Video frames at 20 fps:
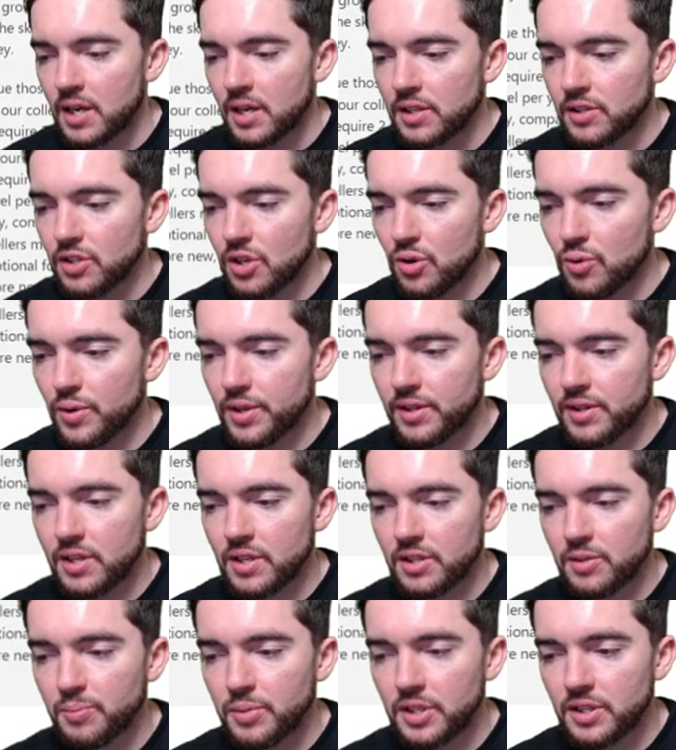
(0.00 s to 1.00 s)
So with
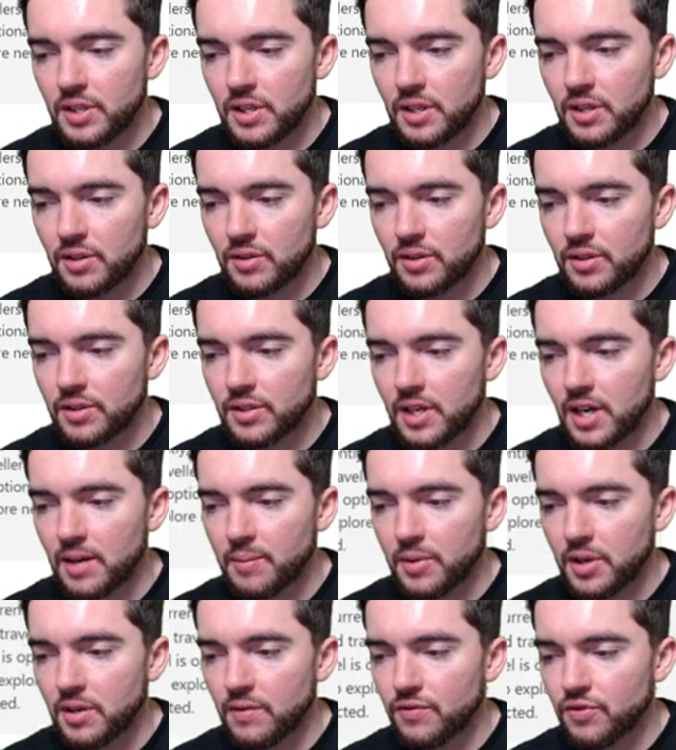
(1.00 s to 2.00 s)
this particular
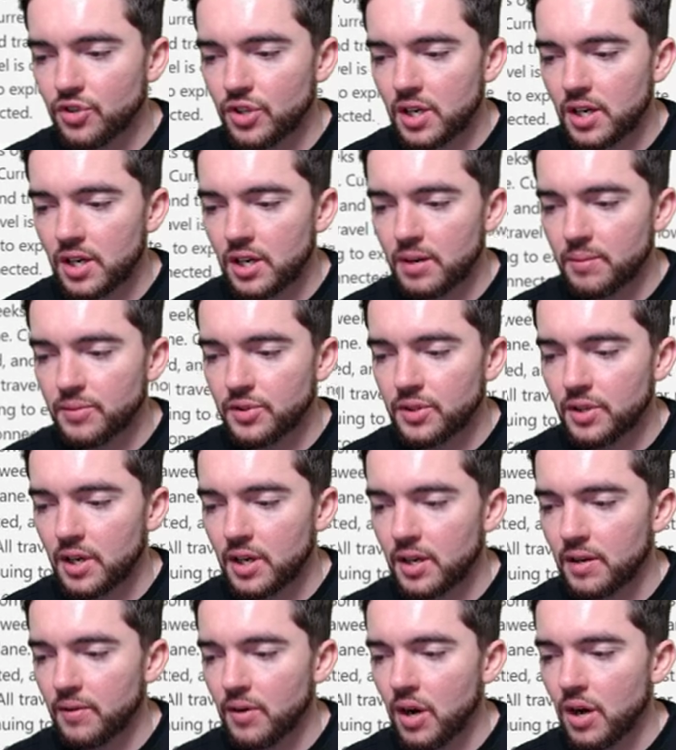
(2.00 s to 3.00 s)
type of jobs,
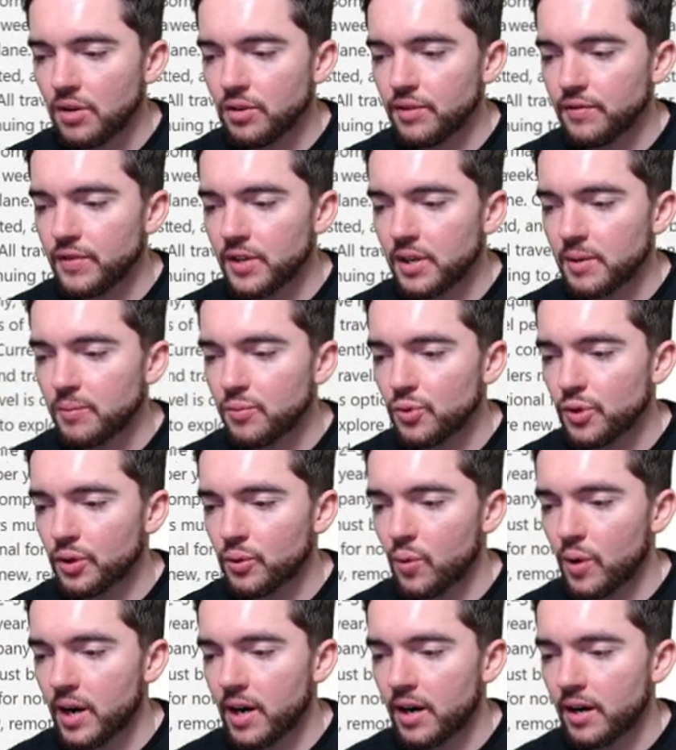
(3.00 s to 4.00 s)
uh, all of them
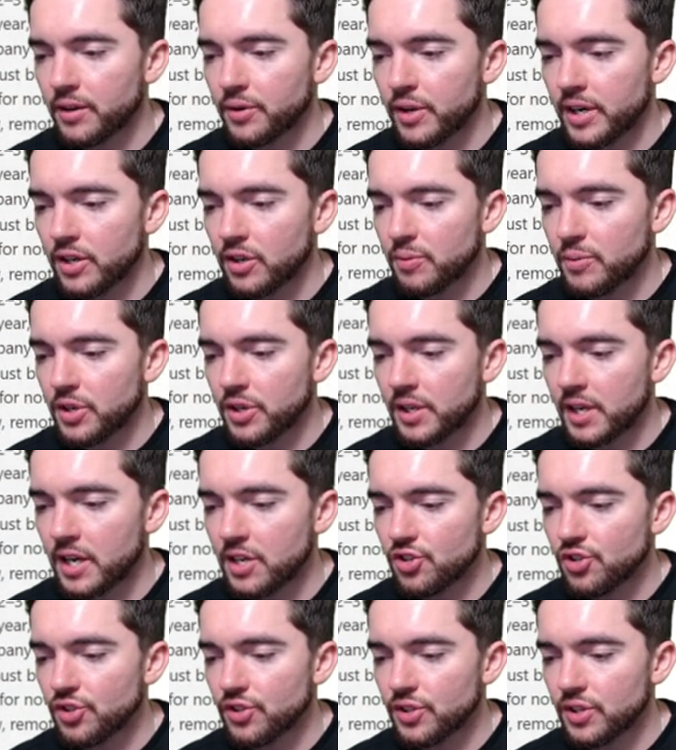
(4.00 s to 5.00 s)
require great
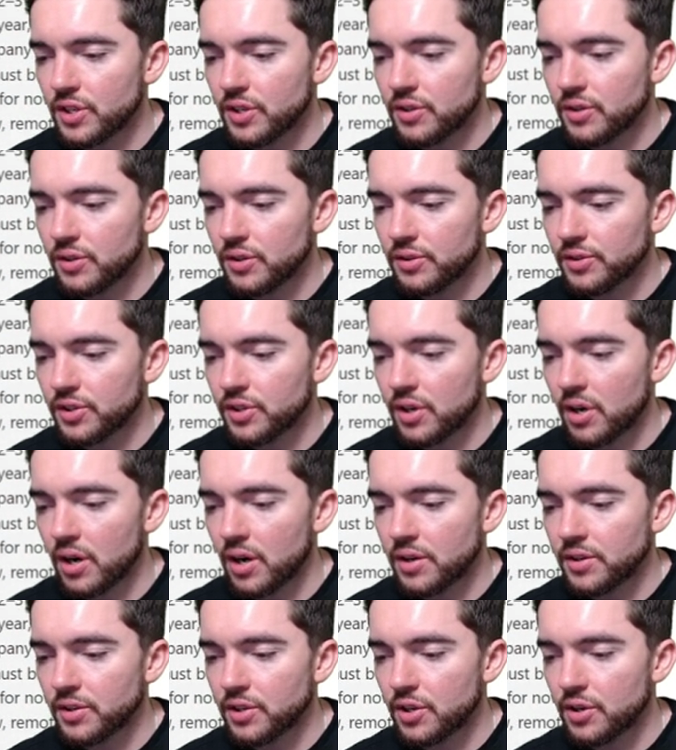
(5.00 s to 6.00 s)
communication skills,
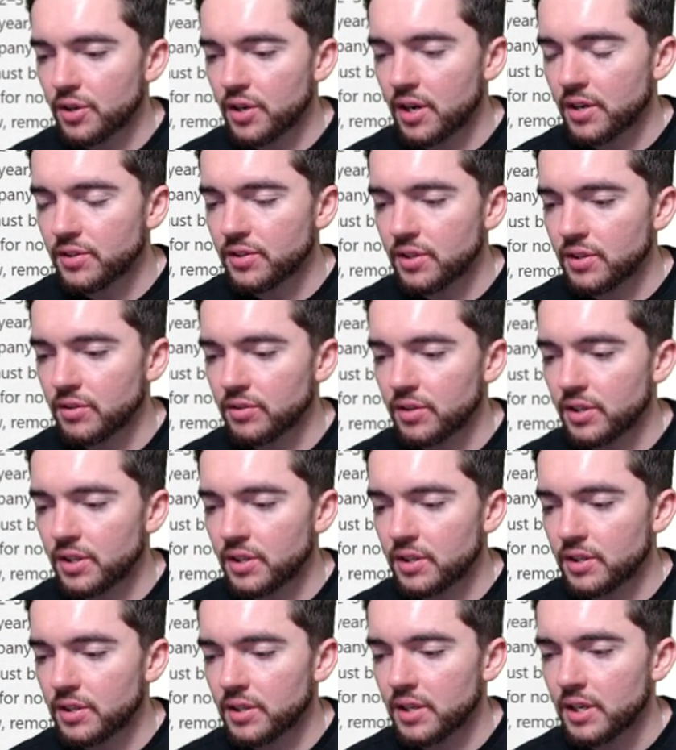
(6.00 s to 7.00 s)
curiosity to
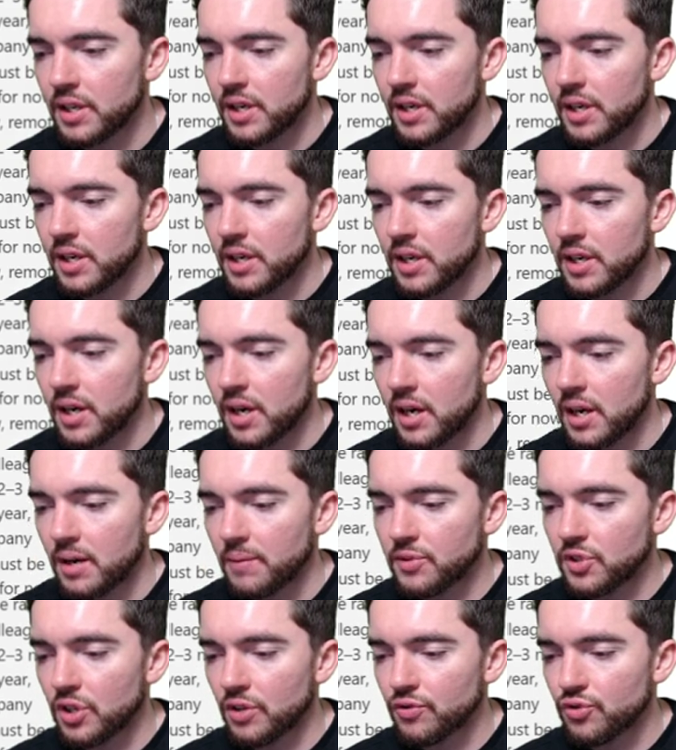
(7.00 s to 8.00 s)
learn, uh,
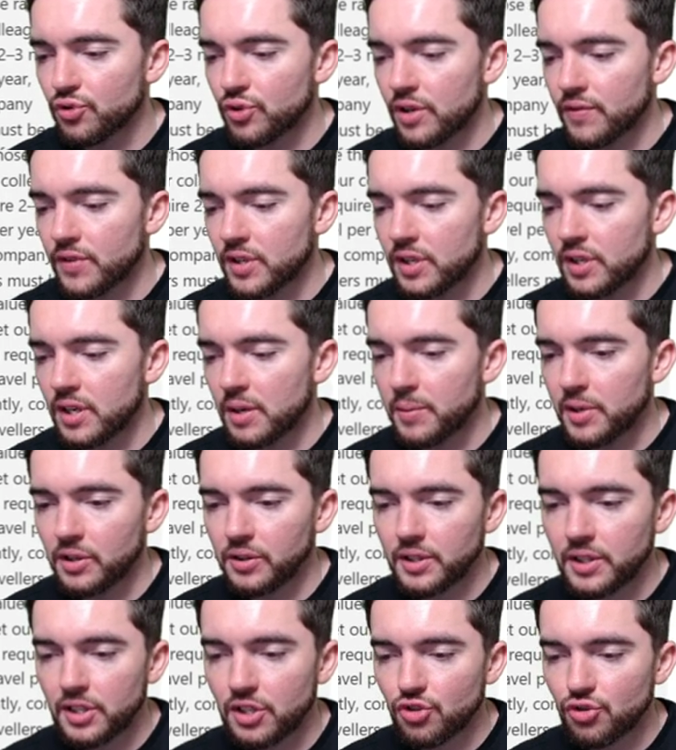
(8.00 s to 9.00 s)
self-driven,
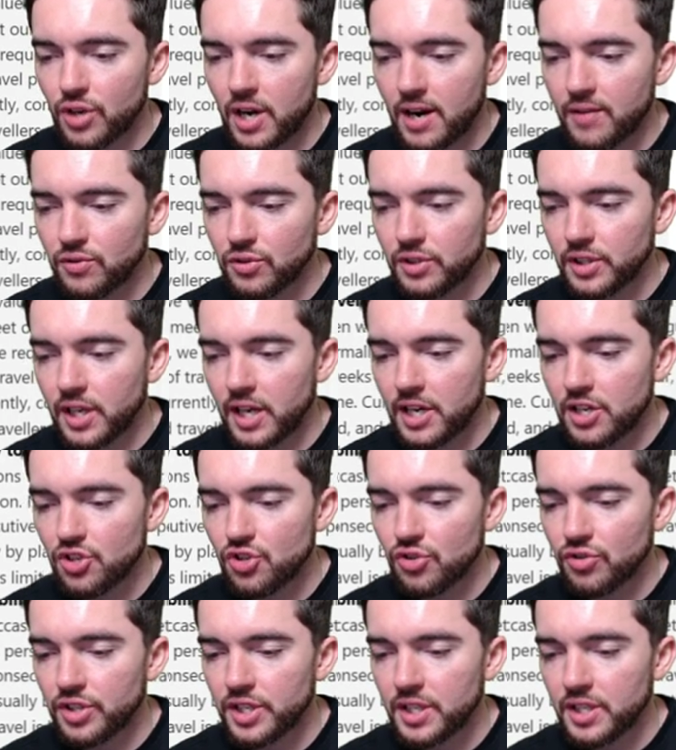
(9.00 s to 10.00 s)
ability to travel
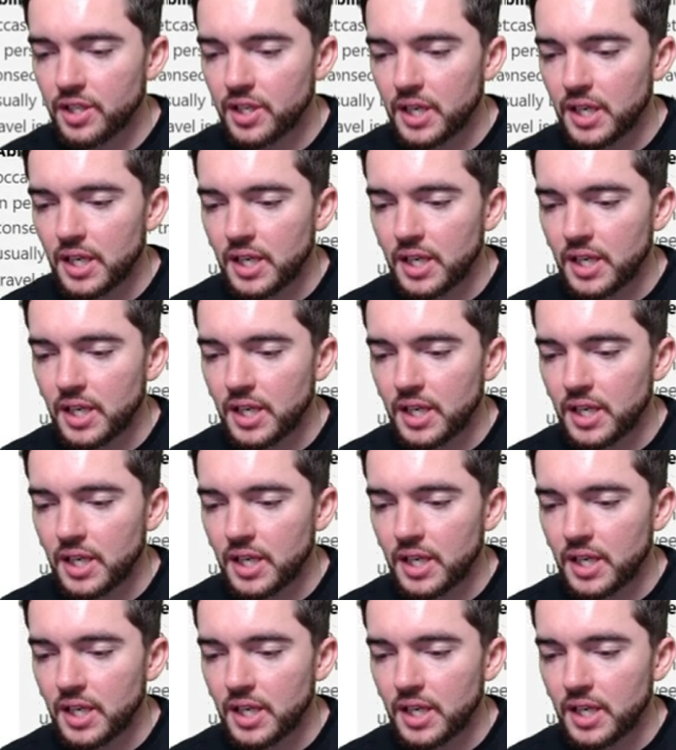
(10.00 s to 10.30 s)
occasionally.